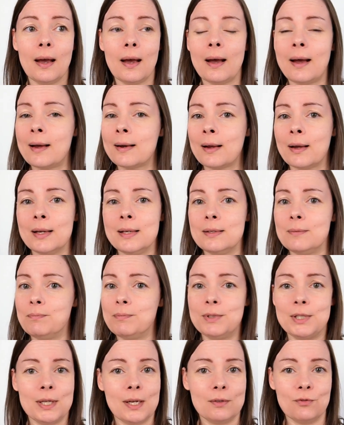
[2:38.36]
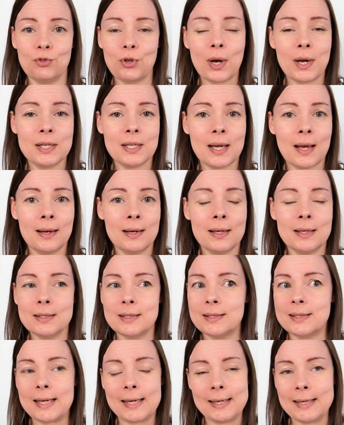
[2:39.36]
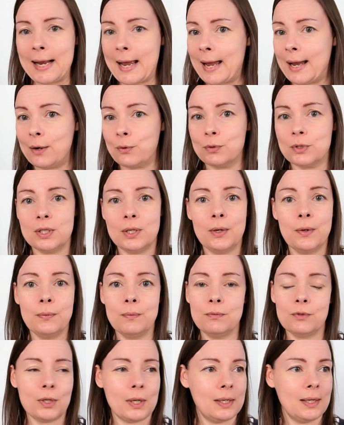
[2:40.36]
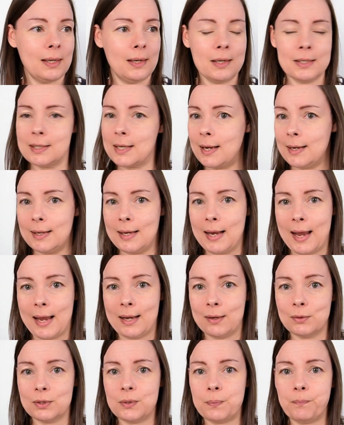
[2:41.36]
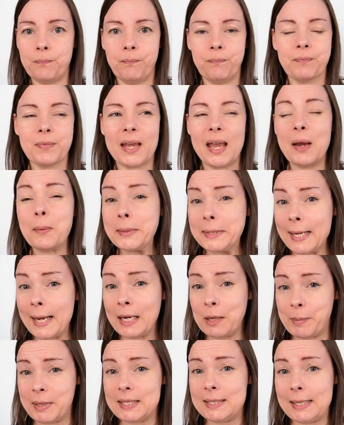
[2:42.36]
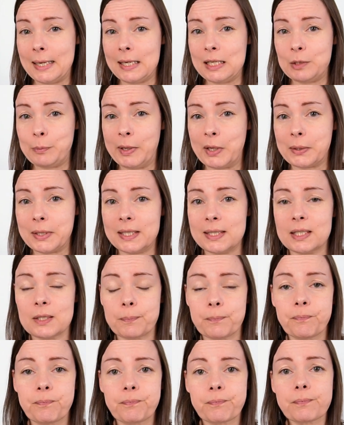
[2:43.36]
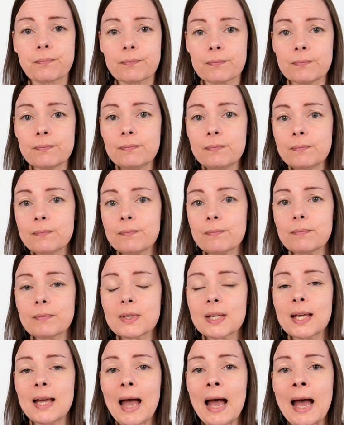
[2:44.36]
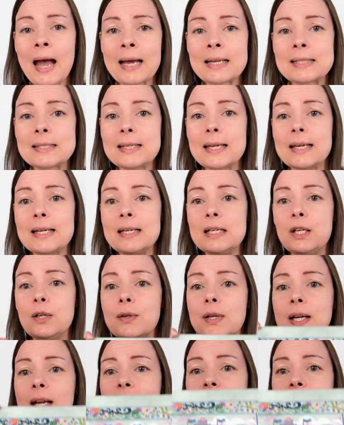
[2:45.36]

And I tried colours, taken it out, tried colours, taken it out. It was getting a bit silly, to be honest. And you can